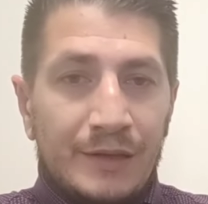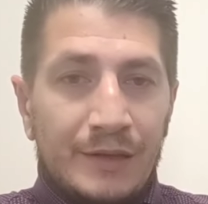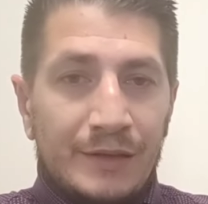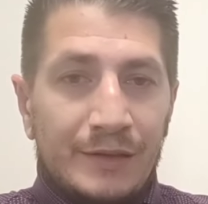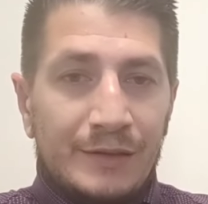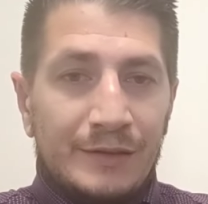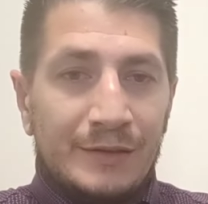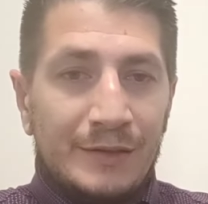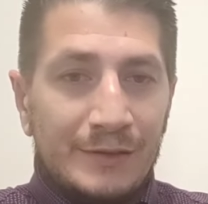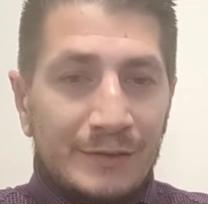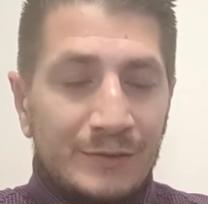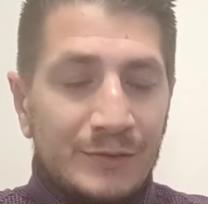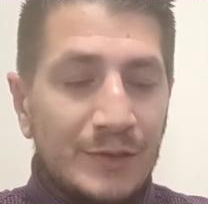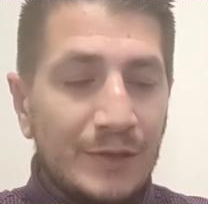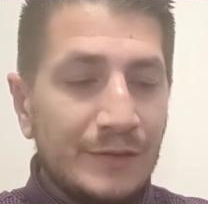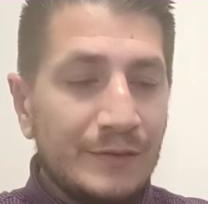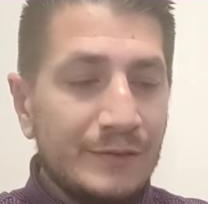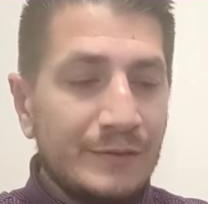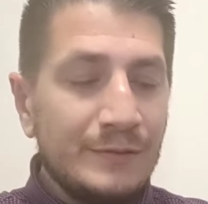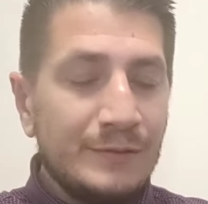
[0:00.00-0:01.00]

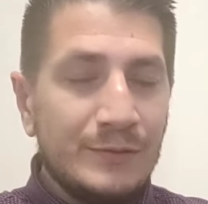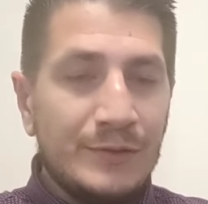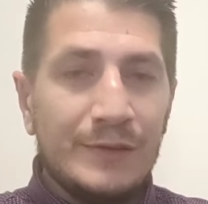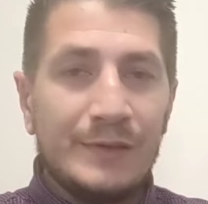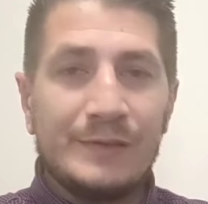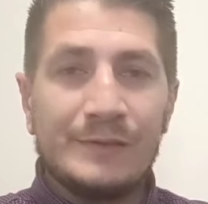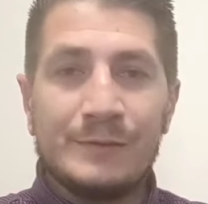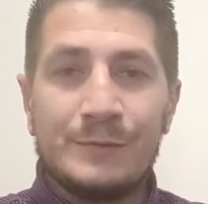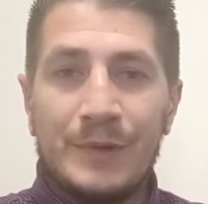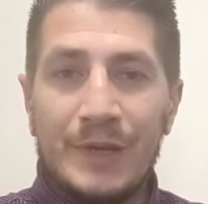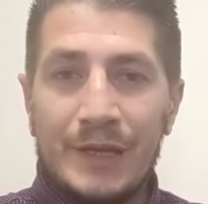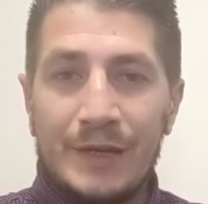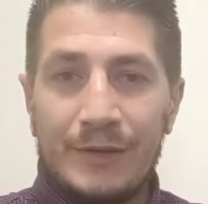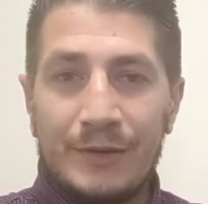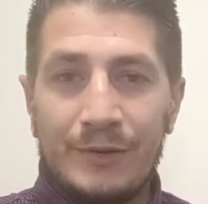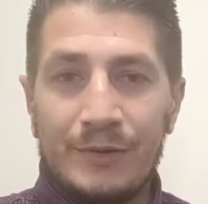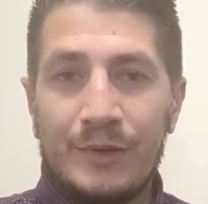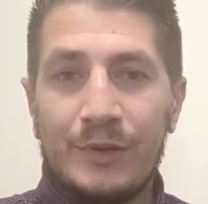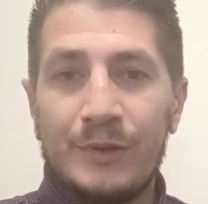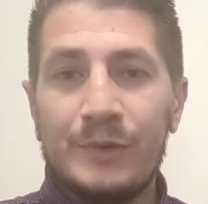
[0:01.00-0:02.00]
This
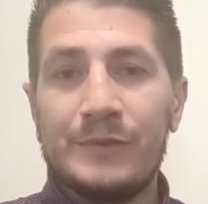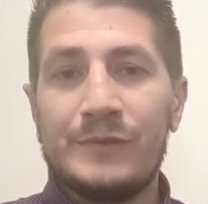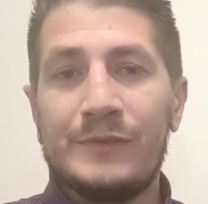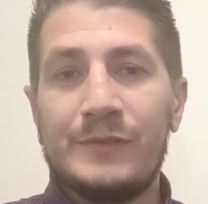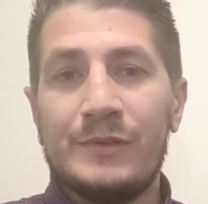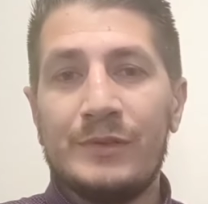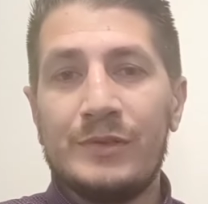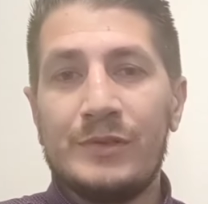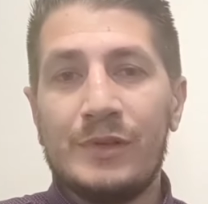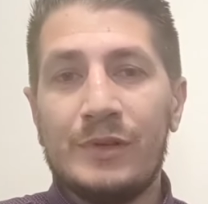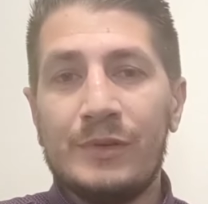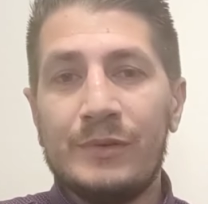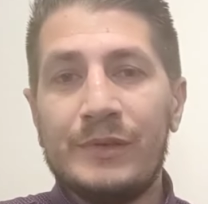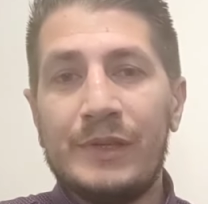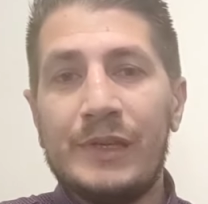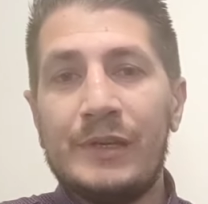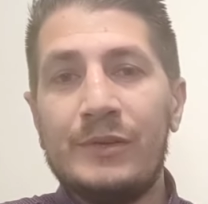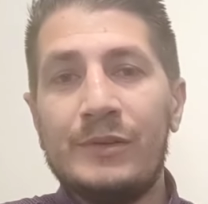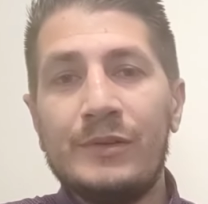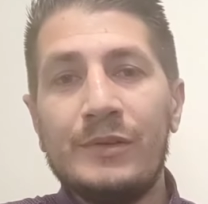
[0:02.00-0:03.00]
radio goes to show
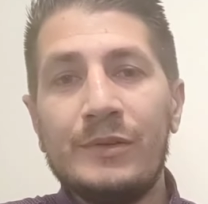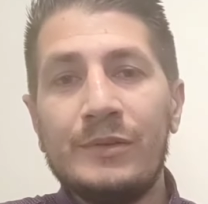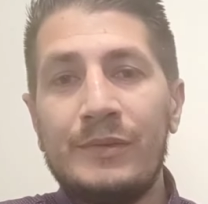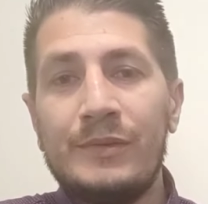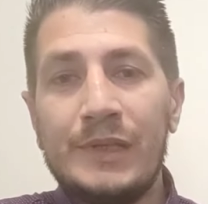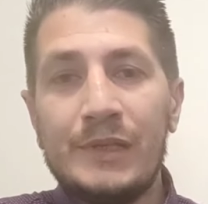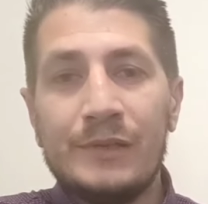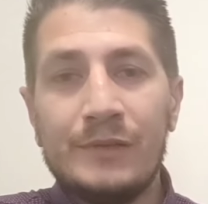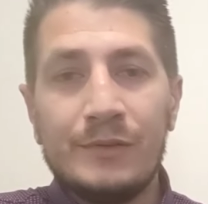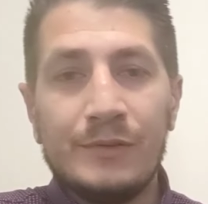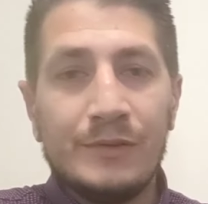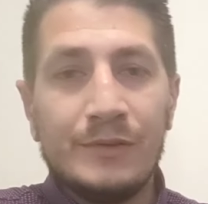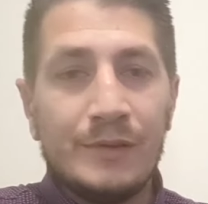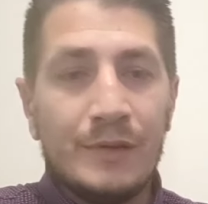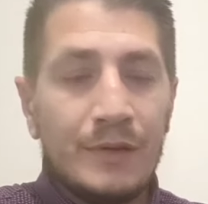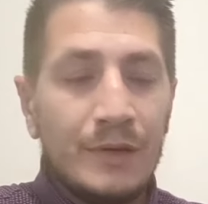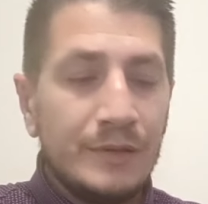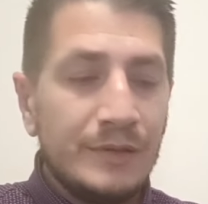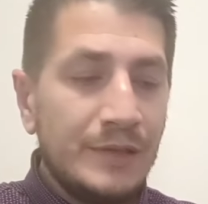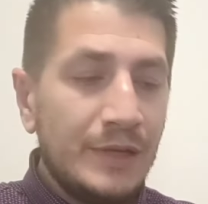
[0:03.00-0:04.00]
that you don't need to
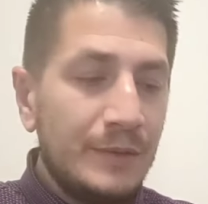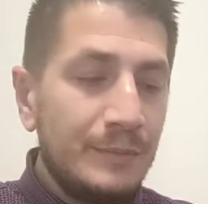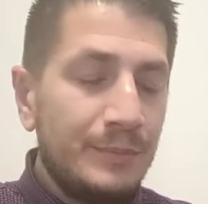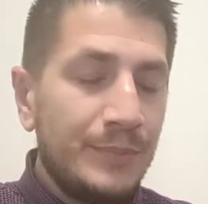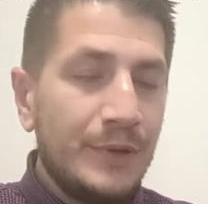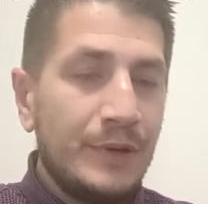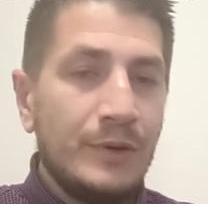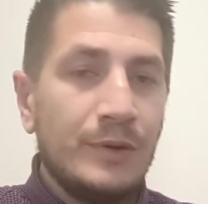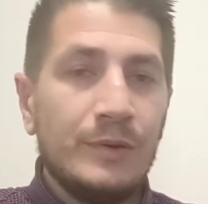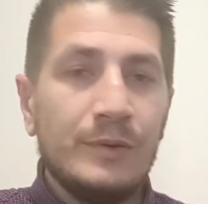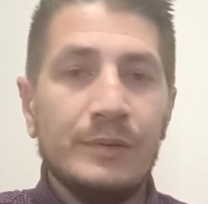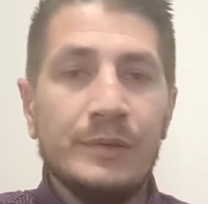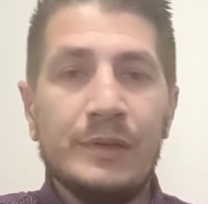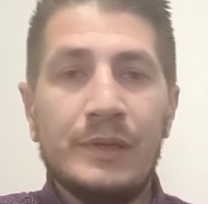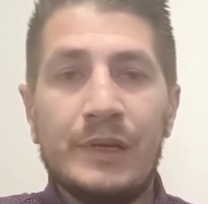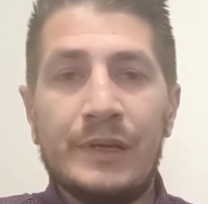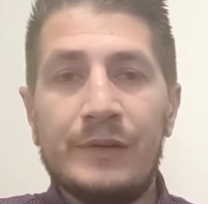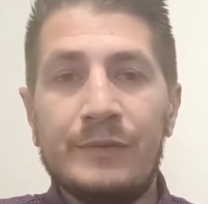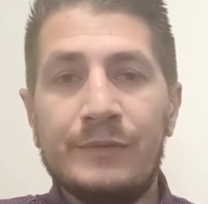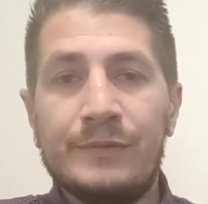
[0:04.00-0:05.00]
dump a whole
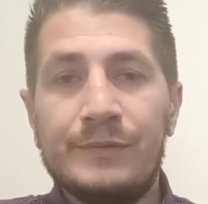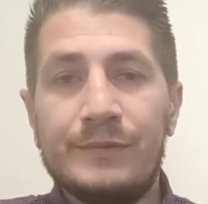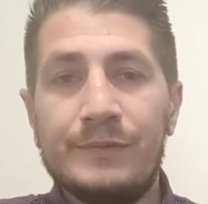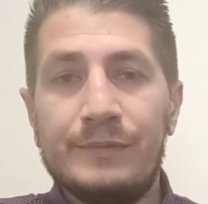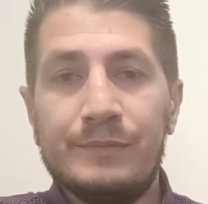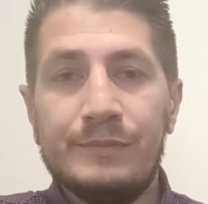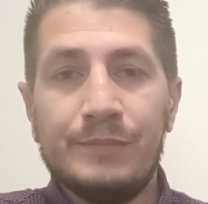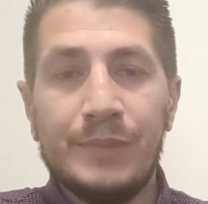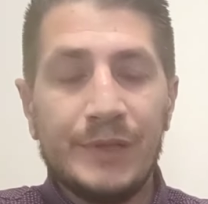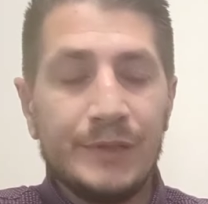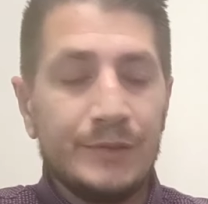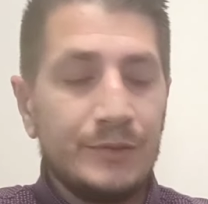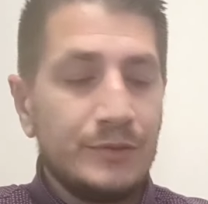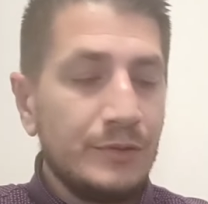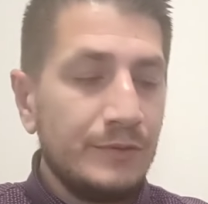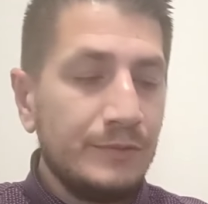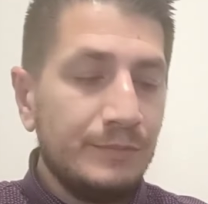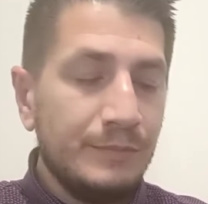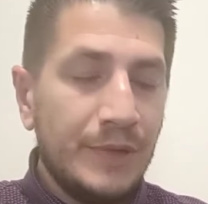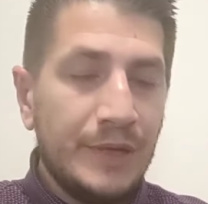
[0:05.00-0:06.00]
lot of bunch
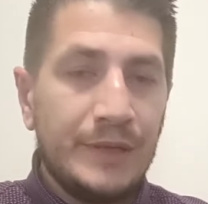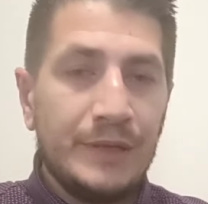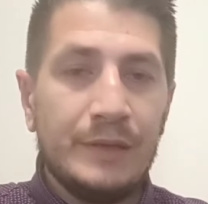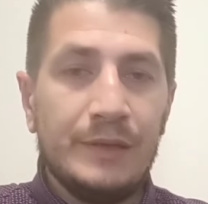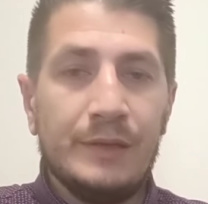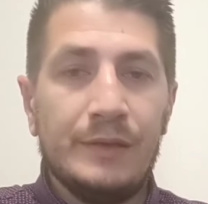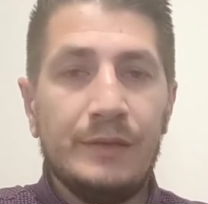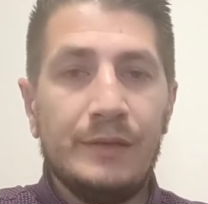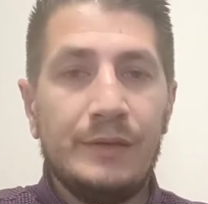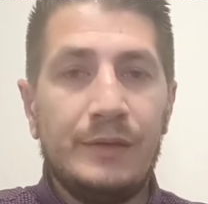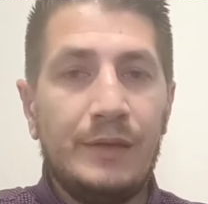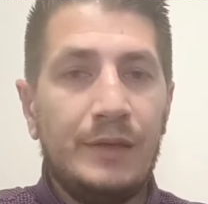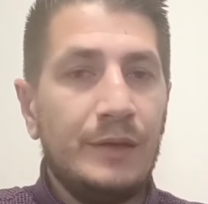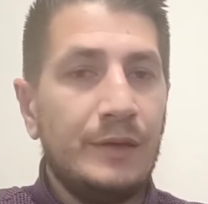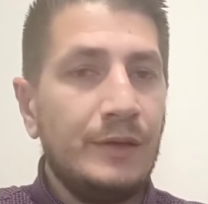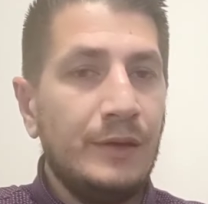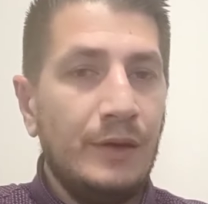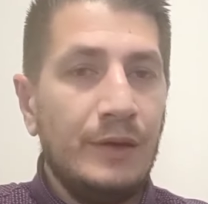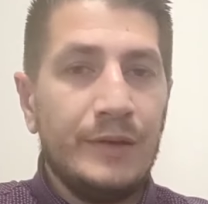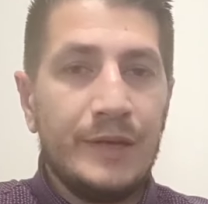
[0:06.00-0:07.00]
of money
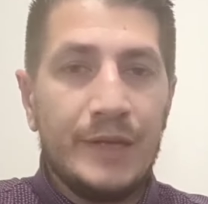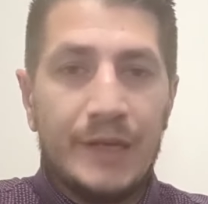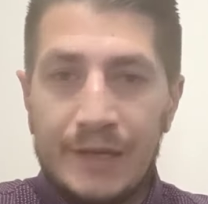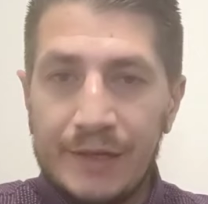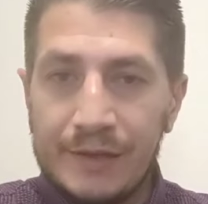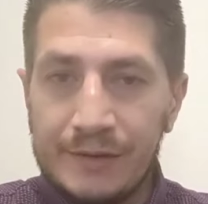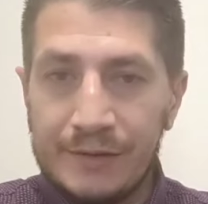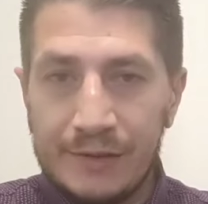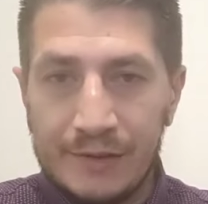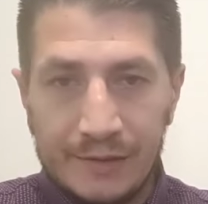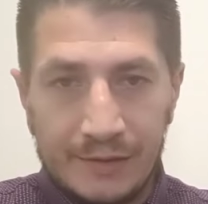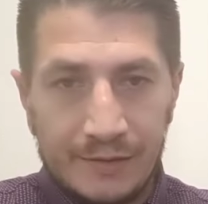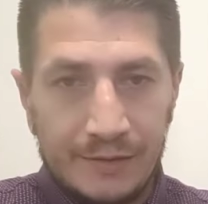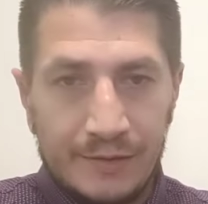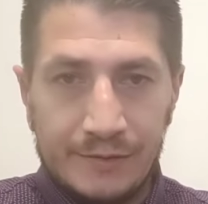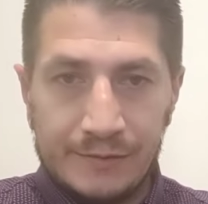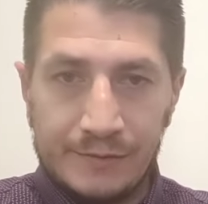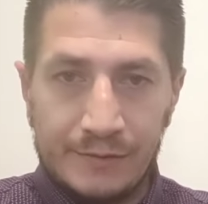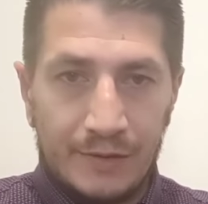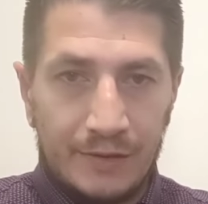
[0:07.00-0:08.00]
on anything in
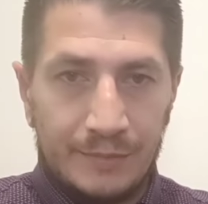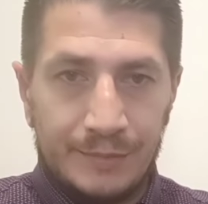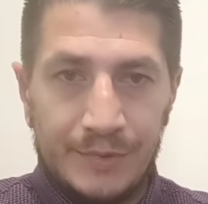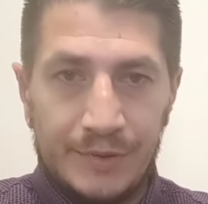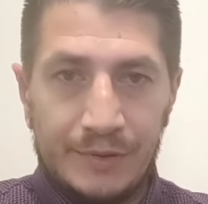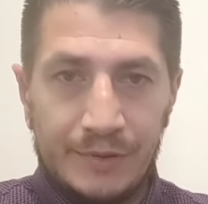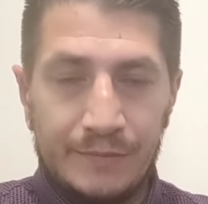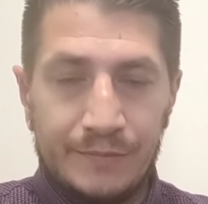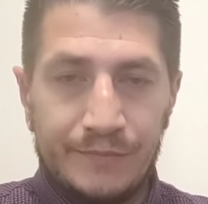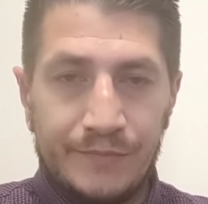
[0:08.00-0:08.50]
this hobby.